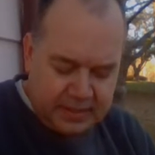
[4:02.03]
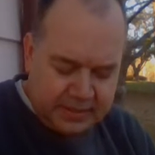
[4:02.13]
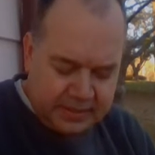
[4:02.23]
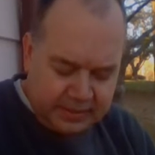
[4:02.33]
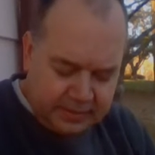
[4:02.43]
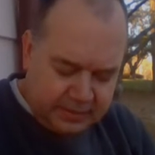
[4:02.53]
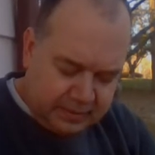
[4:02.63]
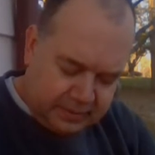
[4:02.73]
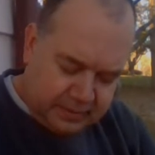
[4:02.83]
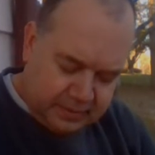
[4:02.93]
It's,
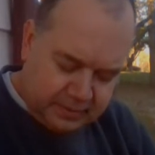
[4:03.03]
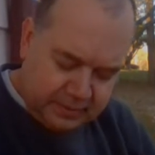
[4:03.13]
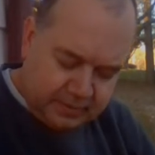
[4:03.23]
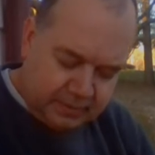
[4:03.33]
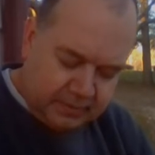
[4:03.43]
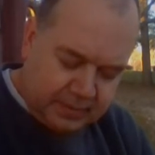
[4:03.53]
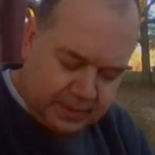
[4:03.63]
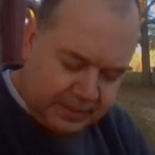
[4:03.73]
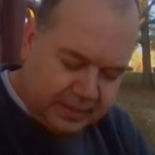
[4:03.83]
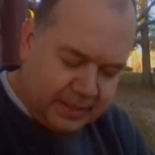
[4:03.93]

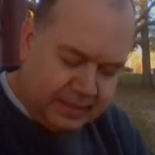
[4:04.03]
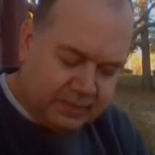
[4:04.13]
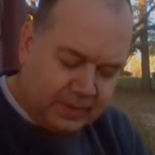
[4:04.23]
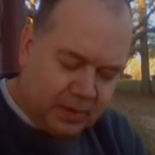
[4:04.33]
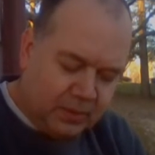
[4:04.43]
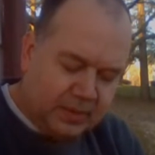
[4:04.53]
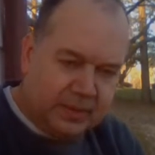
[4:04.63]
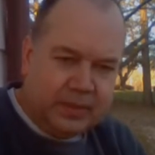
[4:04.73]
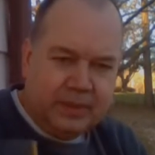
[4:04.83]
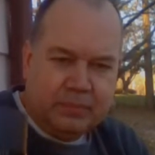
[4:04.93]
again, even though it,
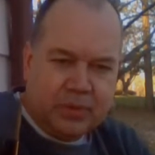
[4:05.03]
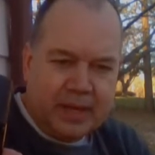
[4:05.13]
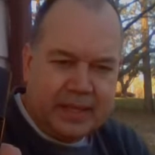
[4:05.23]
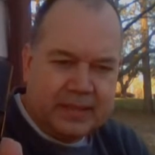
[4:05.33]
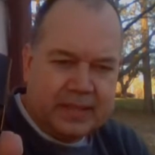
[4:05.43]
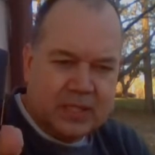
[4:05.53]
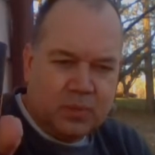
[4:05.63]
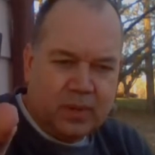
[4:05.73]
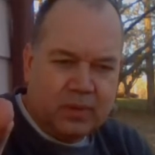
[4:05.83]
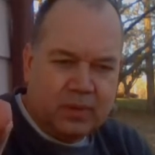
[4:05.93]
you can probably get
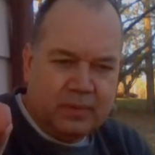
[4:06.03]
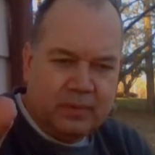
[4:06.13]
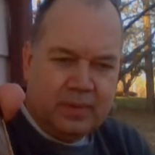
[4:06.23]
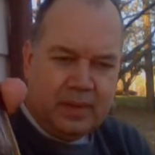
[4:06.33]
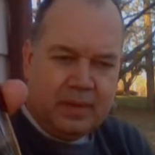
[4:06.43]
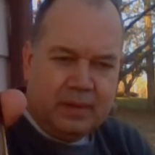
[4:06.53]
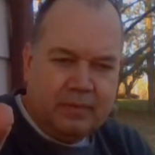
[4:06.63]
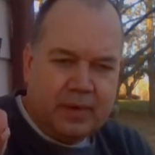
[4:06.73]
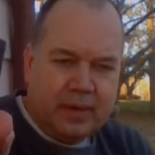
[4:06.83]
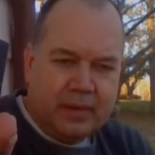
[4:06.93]
this one on
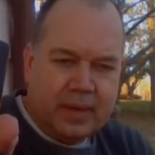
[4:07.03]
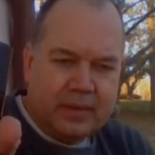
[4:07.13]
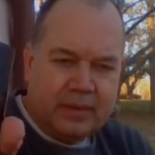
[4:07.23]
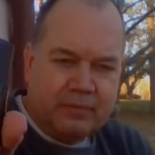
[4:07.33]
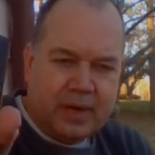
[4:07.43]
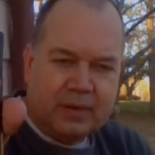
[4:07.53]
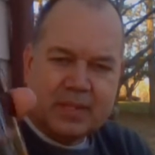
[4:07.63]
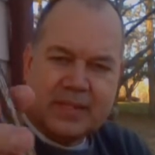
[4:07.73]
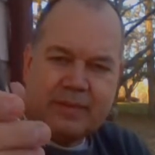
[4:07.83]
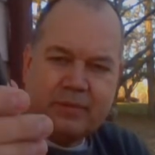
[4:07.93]
fragrance,
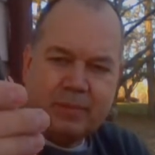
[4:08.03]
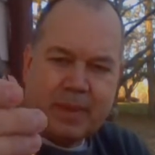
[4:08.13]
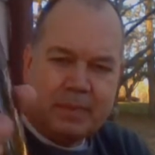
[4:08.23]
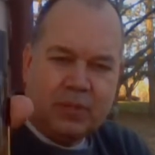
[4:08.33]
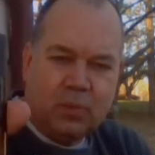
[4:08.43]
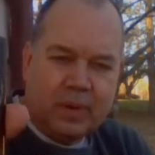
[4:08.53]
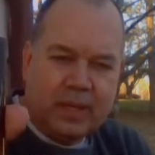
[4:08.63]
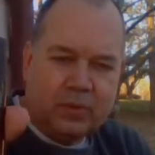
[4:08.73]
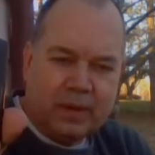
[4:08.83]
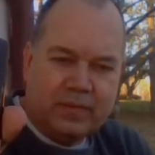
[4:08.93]
fragrance net for maybe
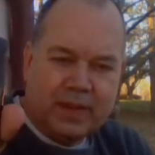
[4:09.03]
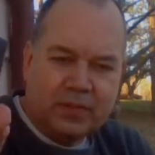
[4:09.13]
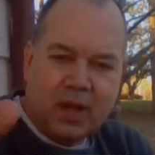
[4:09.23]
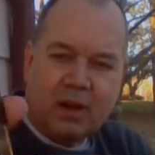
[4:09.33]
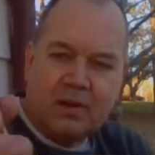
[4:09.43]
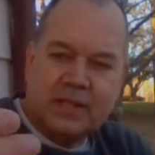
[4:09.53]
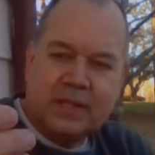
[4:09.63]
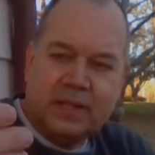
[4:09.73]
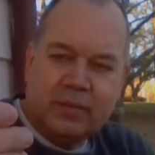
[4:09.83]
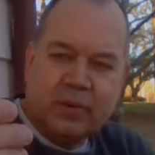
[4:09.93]
$20,
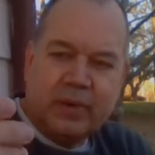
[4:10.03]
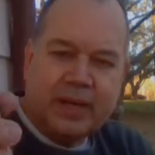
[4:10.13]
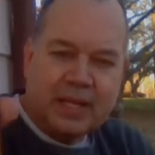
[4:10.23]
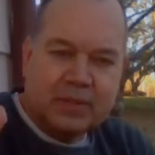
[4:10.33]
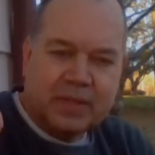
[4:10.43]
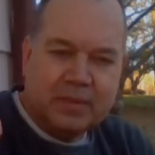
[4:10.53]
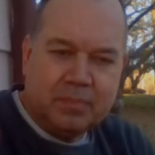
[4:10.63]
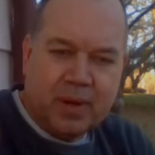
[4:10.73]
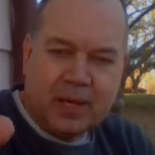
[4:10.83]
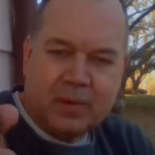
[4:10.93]
$25. Really nice looking
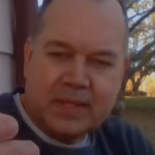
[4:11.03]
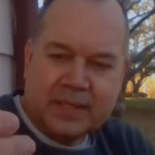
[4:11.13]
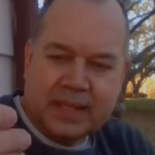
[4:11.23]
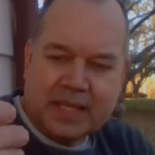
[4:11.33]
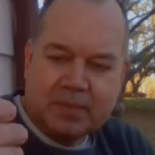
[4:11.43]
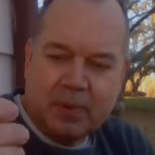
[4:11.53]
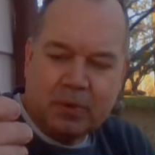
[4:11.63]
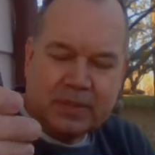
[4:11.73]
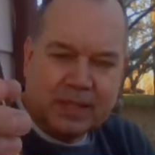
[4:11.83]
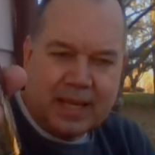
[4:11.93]
bottle. Has like a
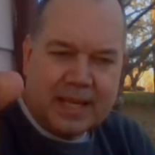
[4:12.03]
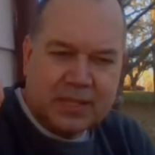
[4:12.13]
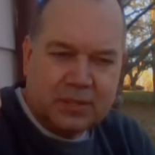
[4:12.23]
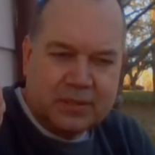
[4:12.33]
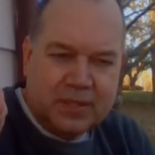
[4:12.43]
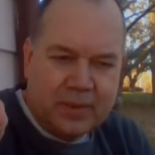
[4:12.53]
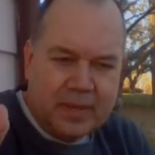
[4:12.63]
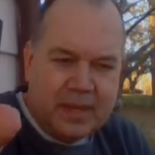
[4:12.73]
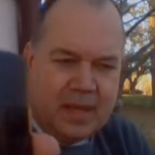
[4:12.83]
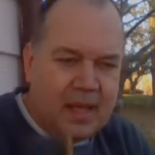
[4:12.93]
smoked glass look to
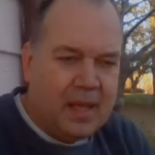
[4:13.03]
it.